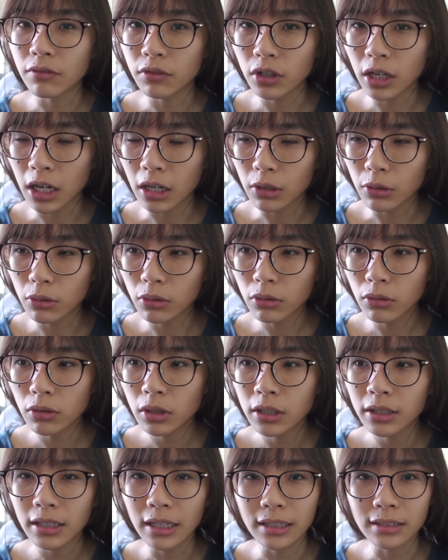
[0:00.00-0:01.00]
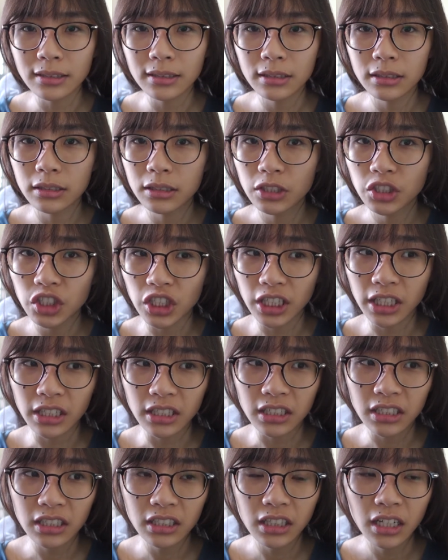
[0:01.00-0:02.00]
avocado there's
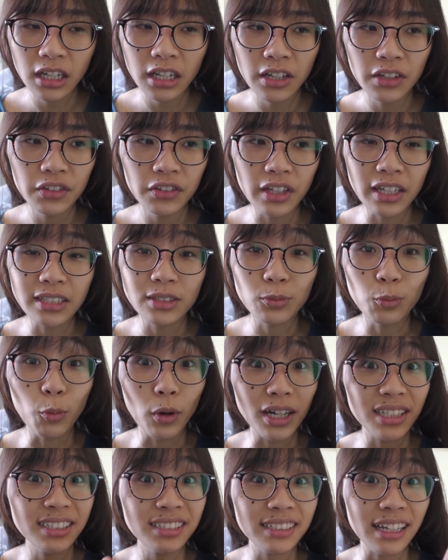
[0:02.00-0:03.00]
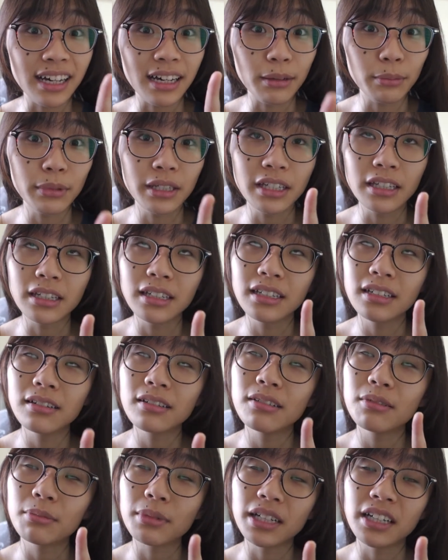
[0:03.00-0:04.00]
chicken there's wasabi.
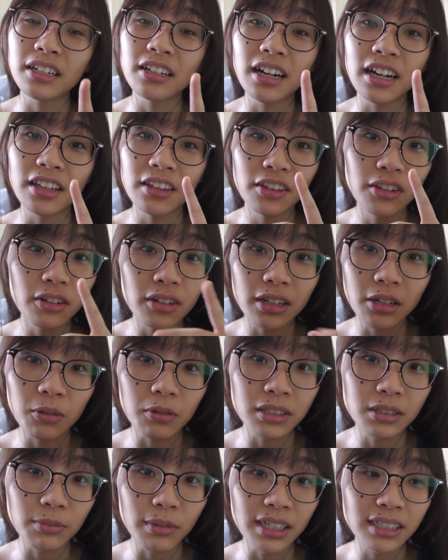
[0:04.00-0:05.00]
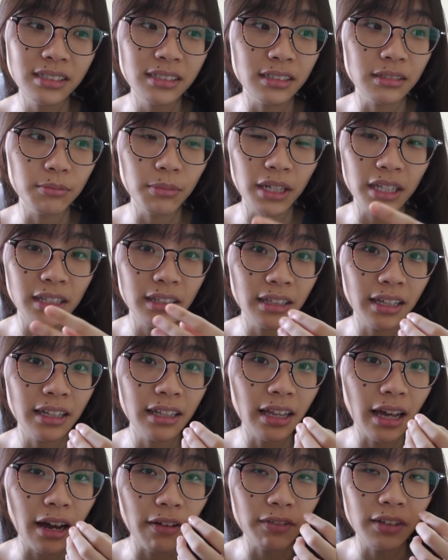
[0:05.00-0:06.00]
Oh my god, I thought it was mustard, but
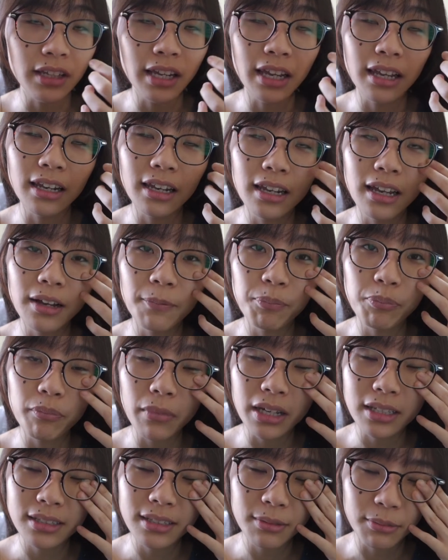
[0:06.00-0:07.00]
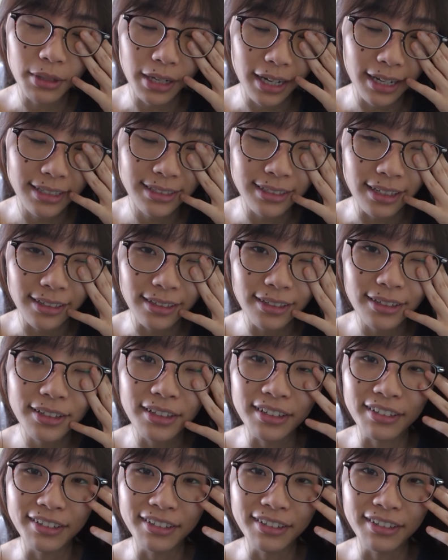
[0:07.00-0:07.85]
then after that, my, my eyes started